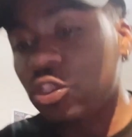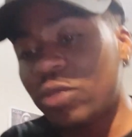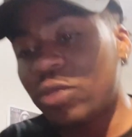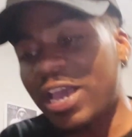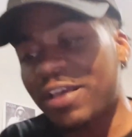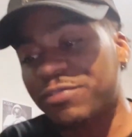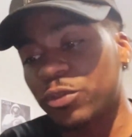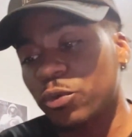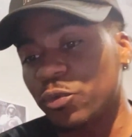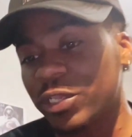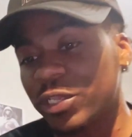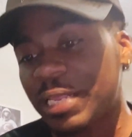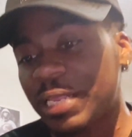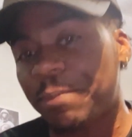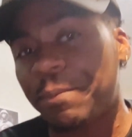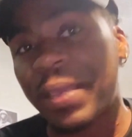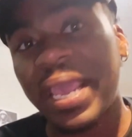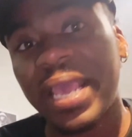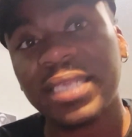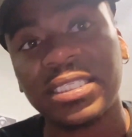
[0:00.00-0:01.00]
You have to really
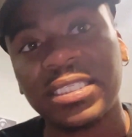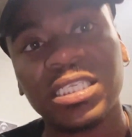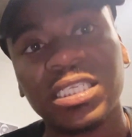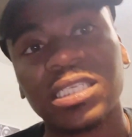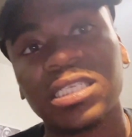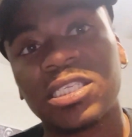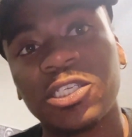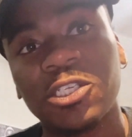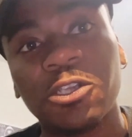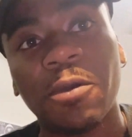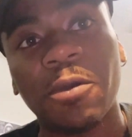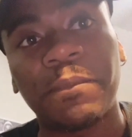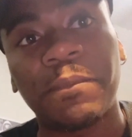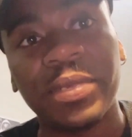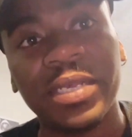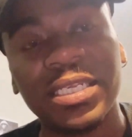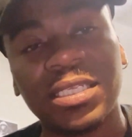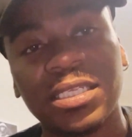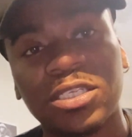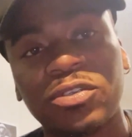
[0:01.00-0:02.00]
pay attention to your
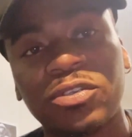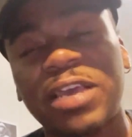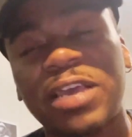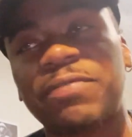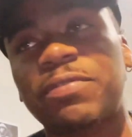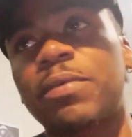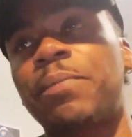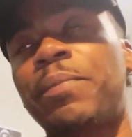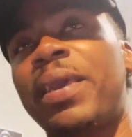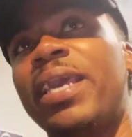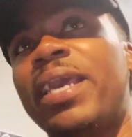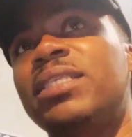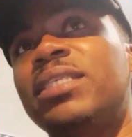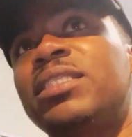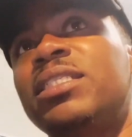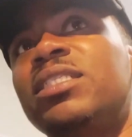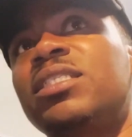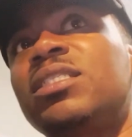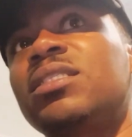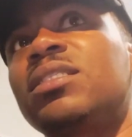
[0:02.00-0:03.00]
business. You have to pay
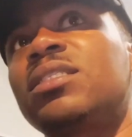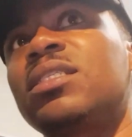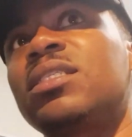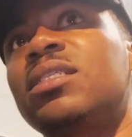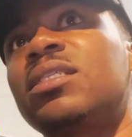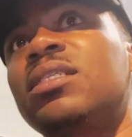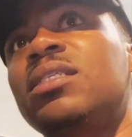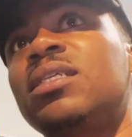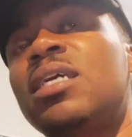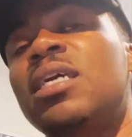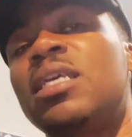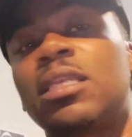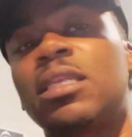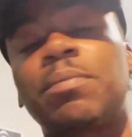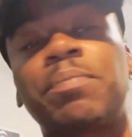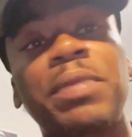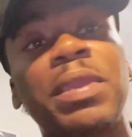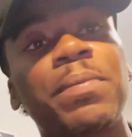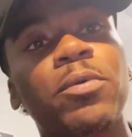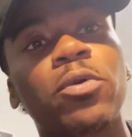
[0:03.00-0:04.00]
attention to the
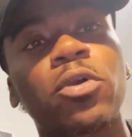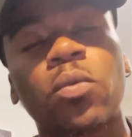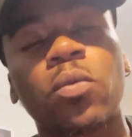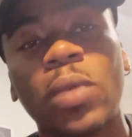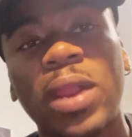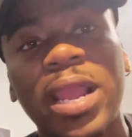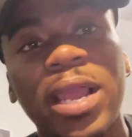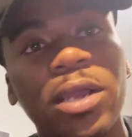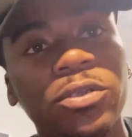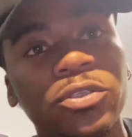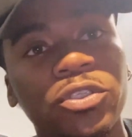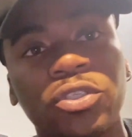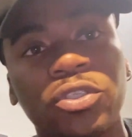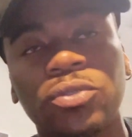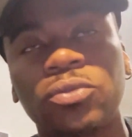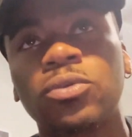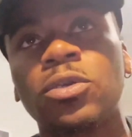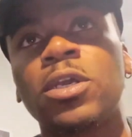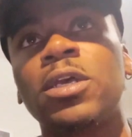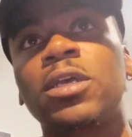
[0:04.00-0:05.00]
people around
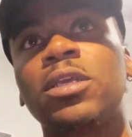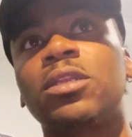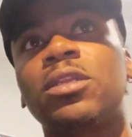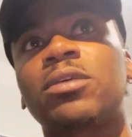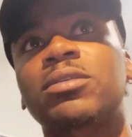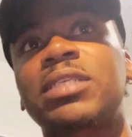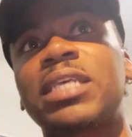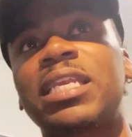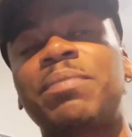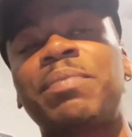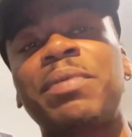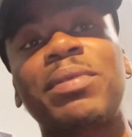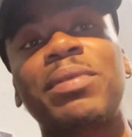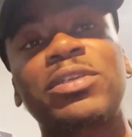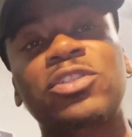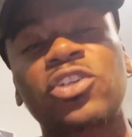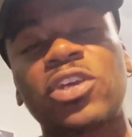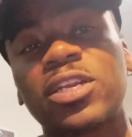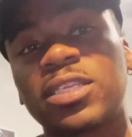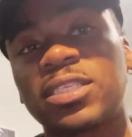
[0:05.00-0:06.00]
you. You know what I'm saying? The people
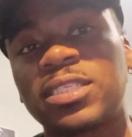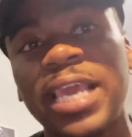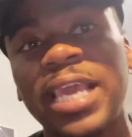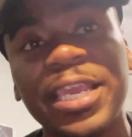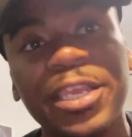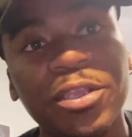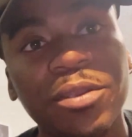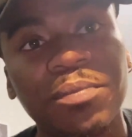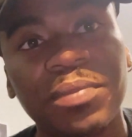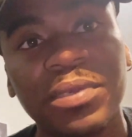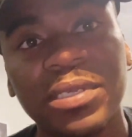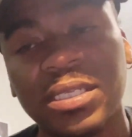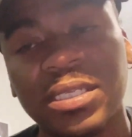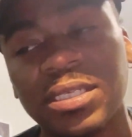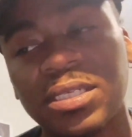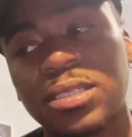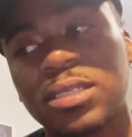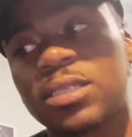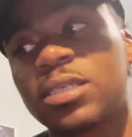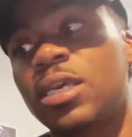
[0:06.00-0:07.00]
that's trying to take your
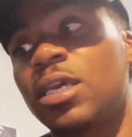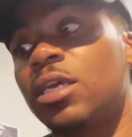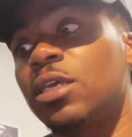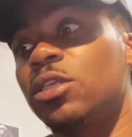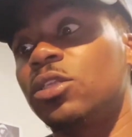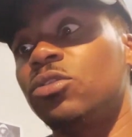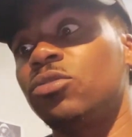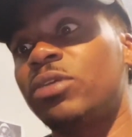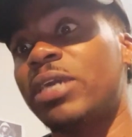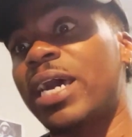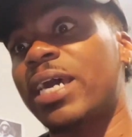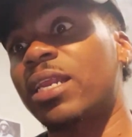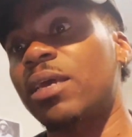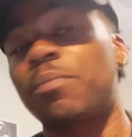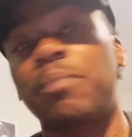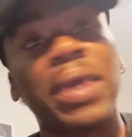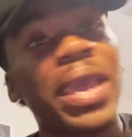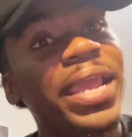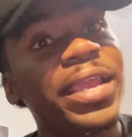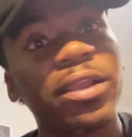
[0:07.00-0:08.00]
business. You got to
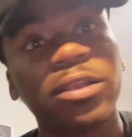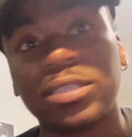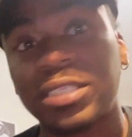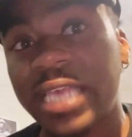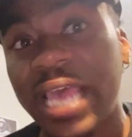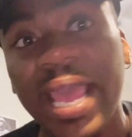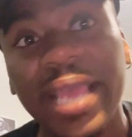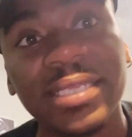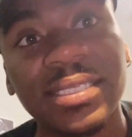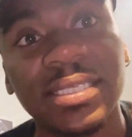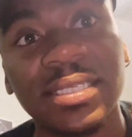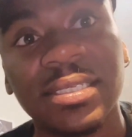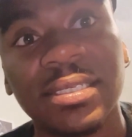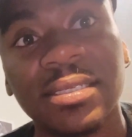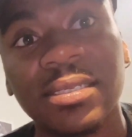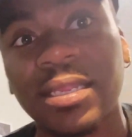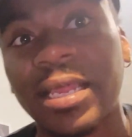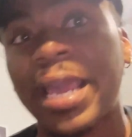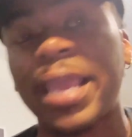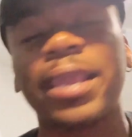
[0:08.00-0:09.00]
pay your
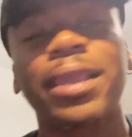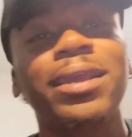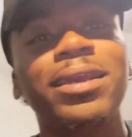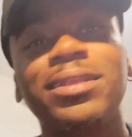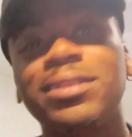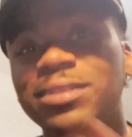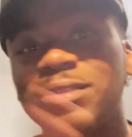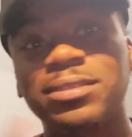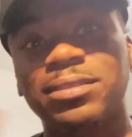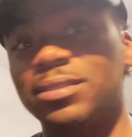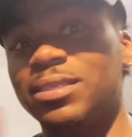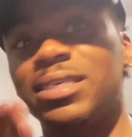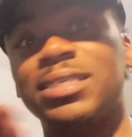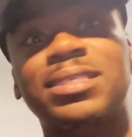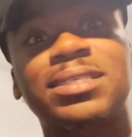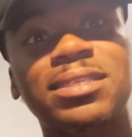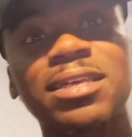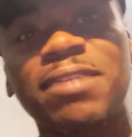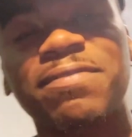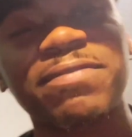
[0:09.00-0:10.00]
taxes. Like, it's
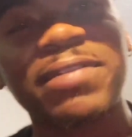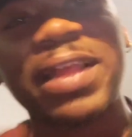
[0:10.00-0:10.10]
stuff